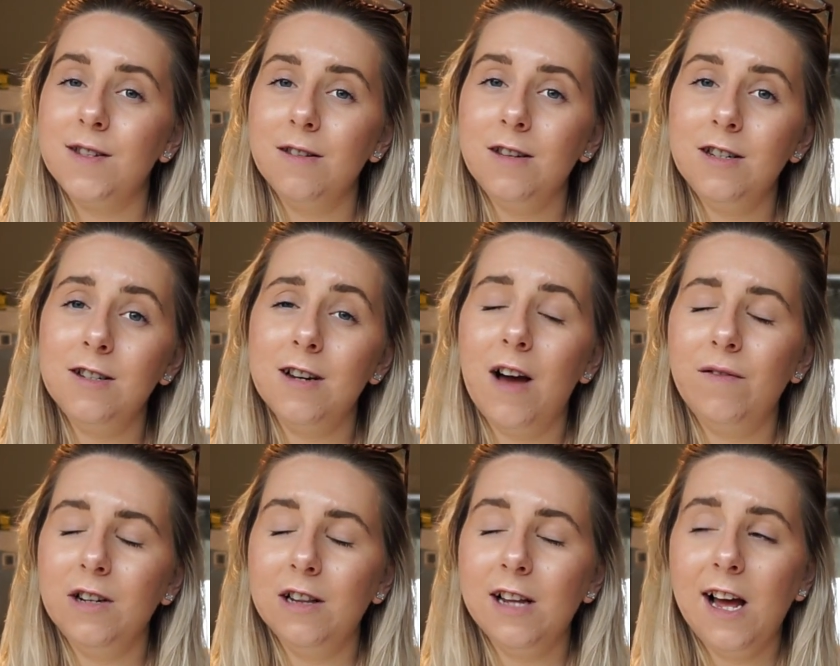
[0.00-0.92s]
and they didn't have
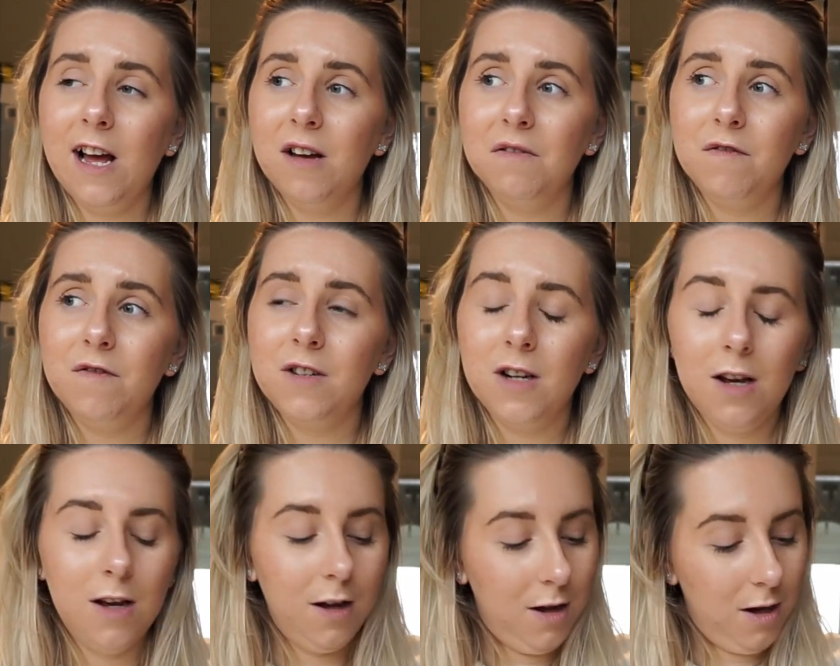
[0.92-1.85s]
any left.
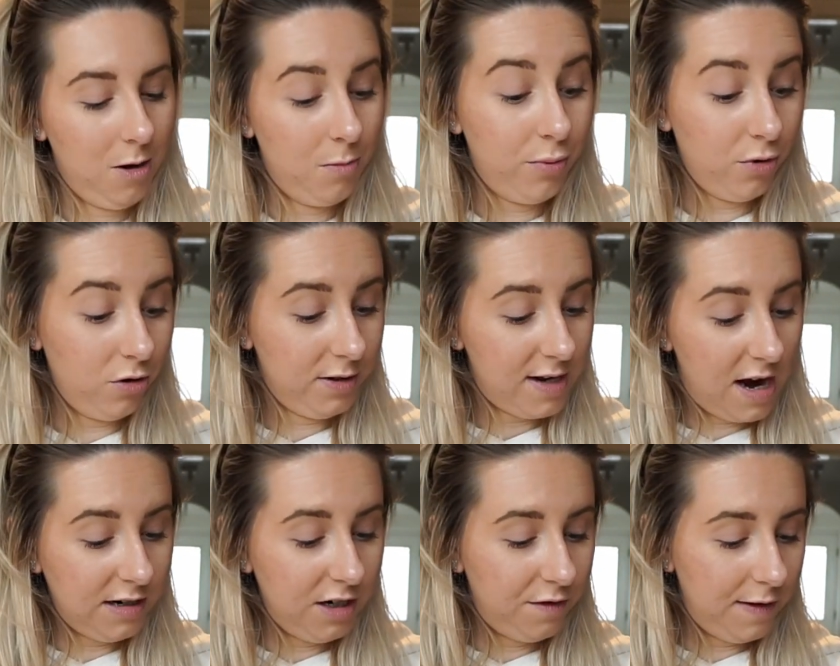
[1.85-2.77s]
But
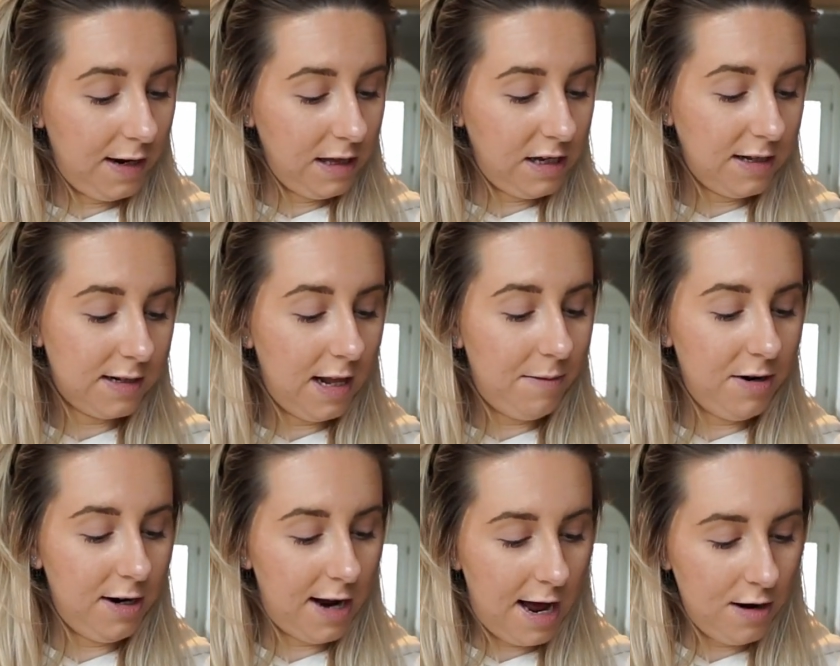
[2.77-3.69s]
I did find these
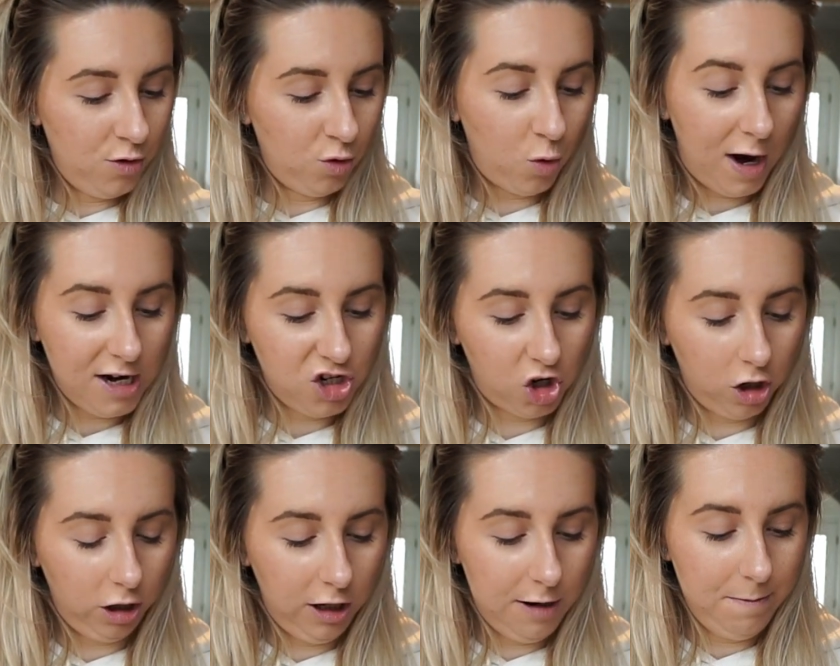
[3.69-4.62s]
lemon and white
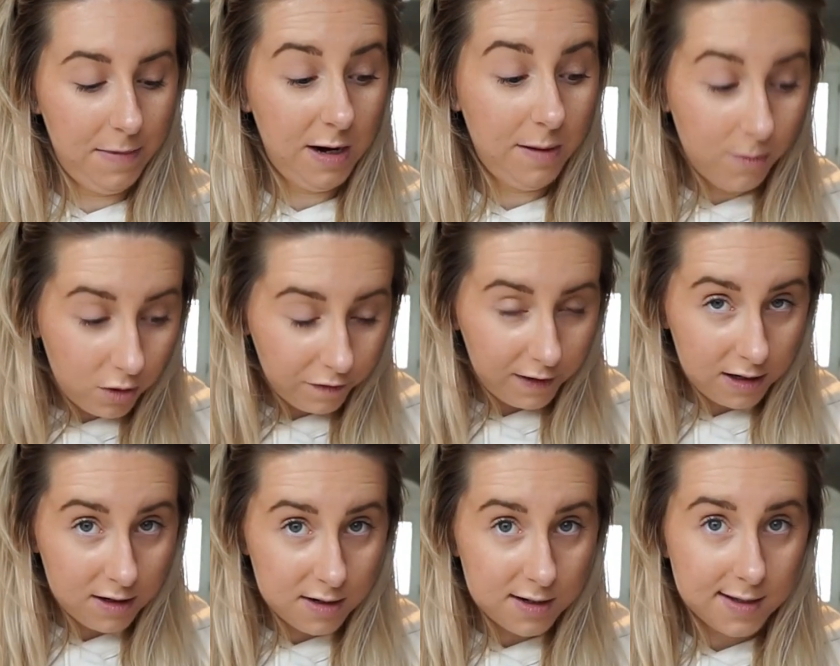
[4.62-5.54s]
chocolate mini
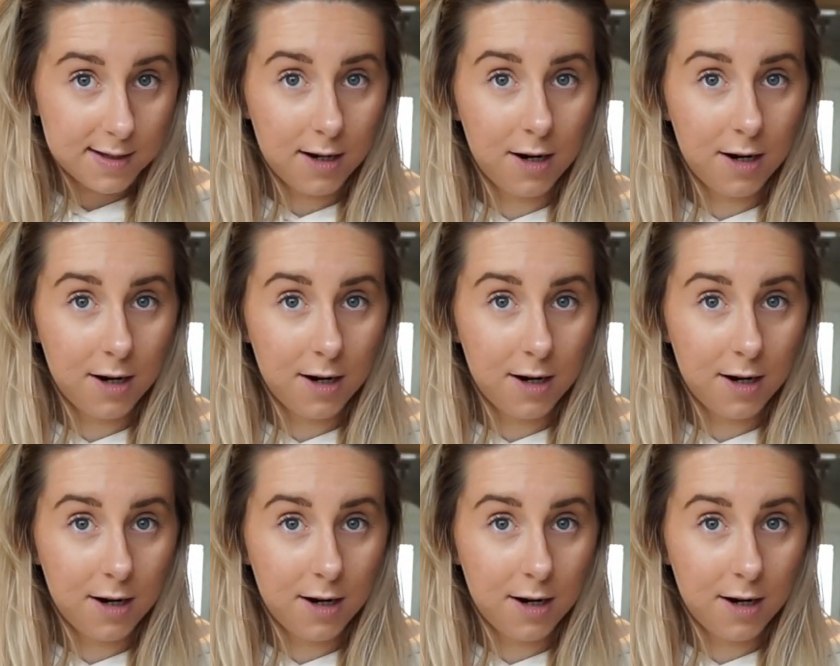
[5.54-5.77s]
muffins.